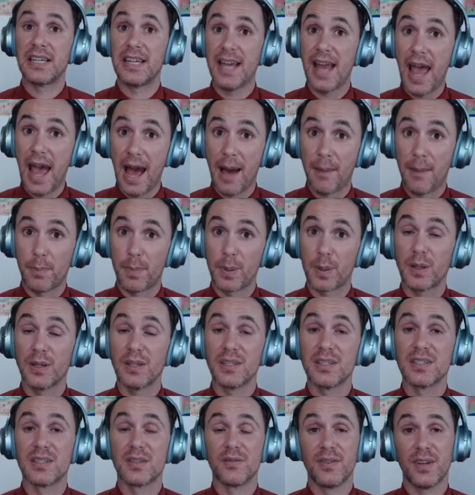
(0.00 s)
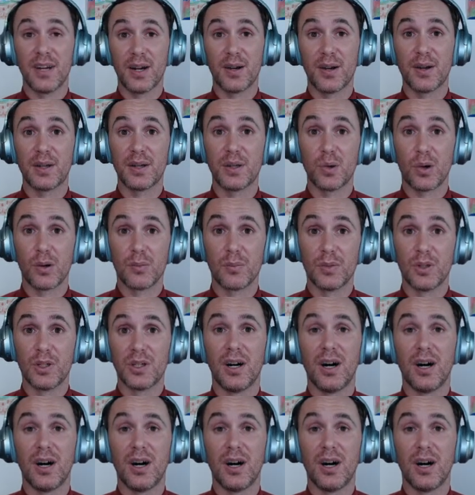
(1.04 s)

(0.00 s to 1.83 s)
nap is very normal.